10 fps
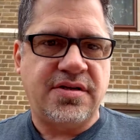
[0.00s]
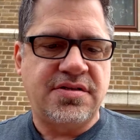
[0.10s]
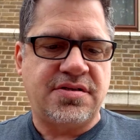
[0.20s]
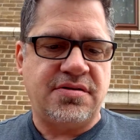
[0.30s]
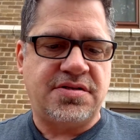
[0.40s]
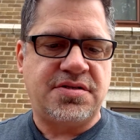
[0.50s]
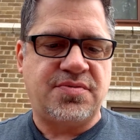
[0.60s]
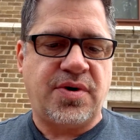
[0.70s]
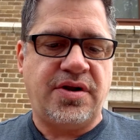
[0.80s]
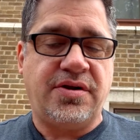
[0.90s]
So this is
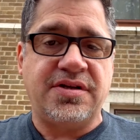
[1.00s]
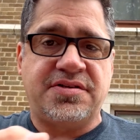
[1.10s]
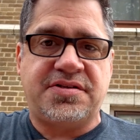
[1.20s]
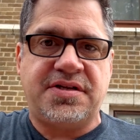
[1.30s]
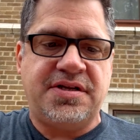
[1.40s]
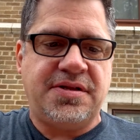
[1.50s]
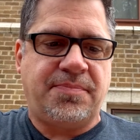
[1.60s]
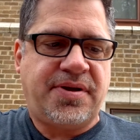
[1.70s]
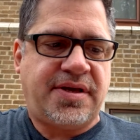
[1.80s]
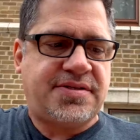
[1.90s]
where you can sit in the
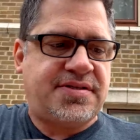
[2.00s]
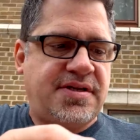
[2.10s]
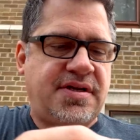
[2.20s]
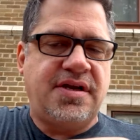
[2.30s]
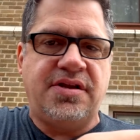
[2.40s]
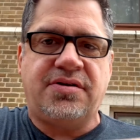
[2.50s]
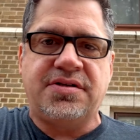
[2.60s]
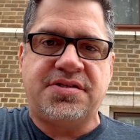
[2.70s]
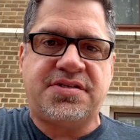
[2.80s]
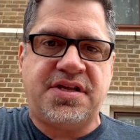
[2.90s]
pits and you
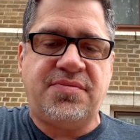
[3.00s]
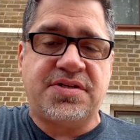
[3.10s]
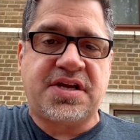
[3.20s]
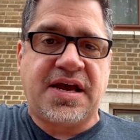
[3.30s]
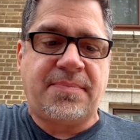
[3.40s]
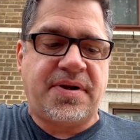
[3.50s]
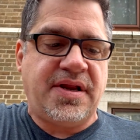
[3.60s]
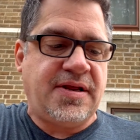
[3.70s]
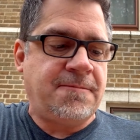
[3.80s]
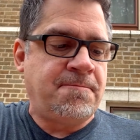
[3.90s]
can see what's
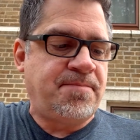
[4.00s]
happening